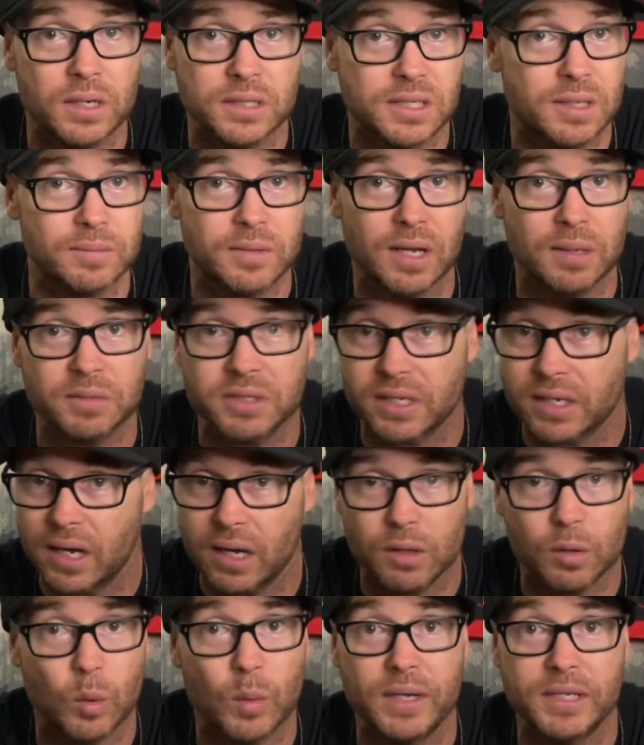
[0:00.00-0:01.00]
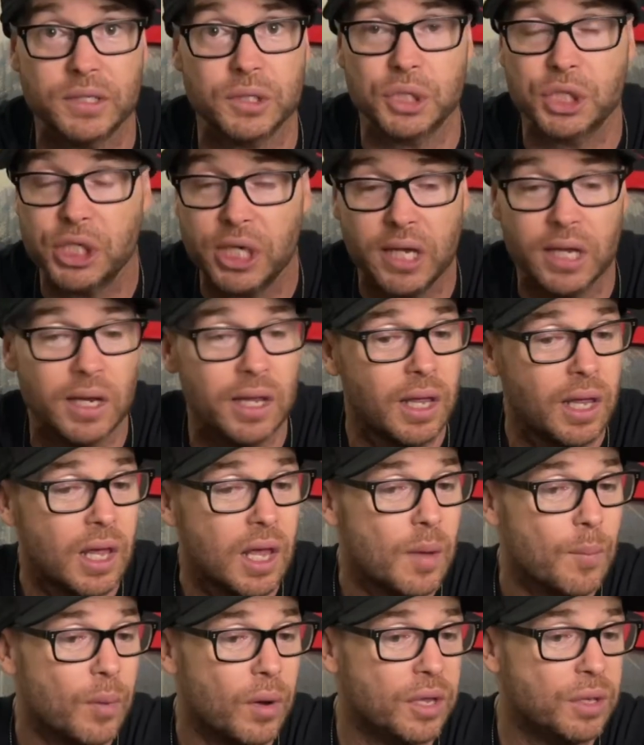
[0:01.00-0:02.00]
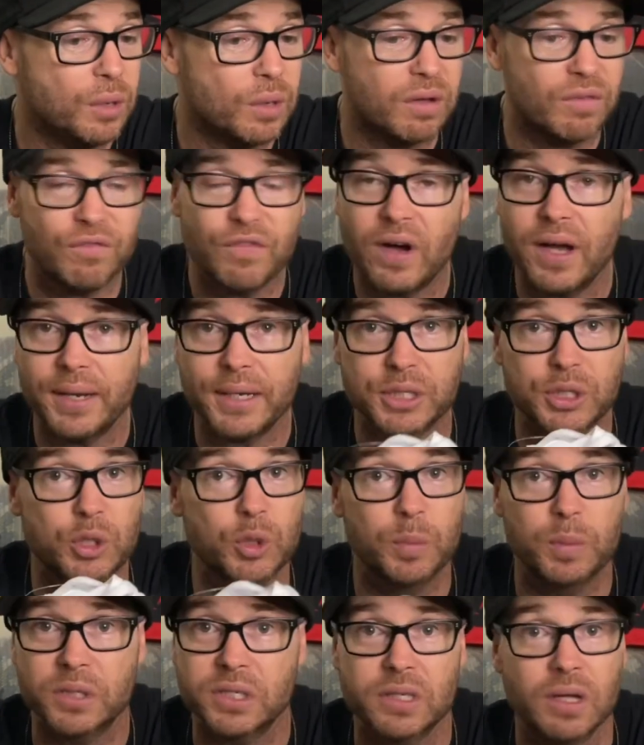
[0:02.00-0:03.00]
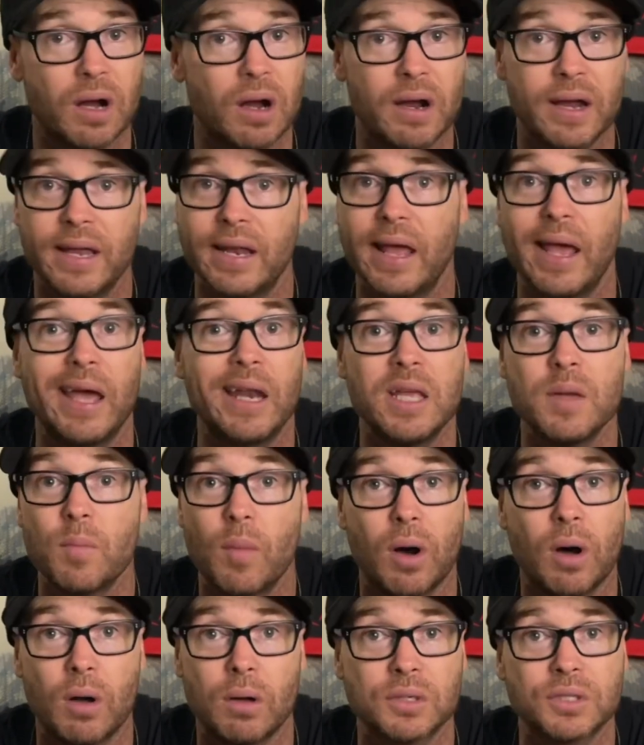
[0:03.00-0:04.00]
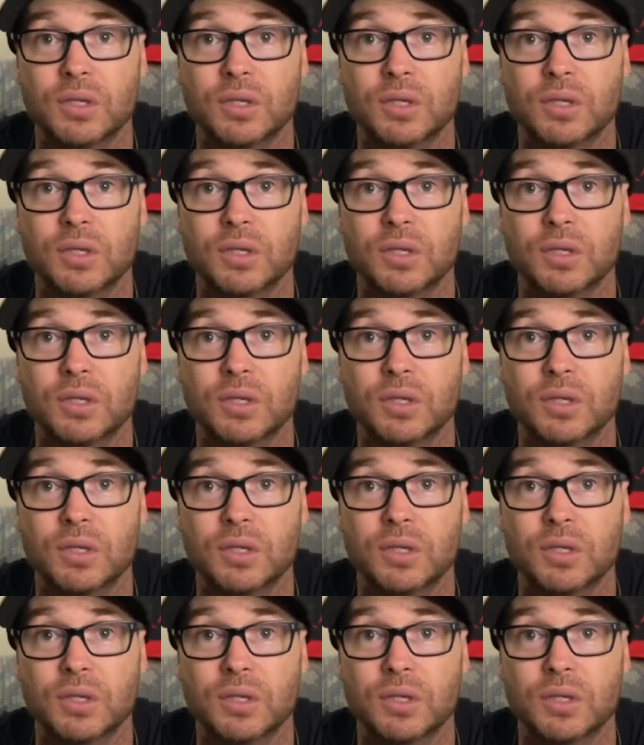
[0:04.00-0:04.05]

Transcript: Sometimes the colorways are shit, but you can find a Superstar in any mall.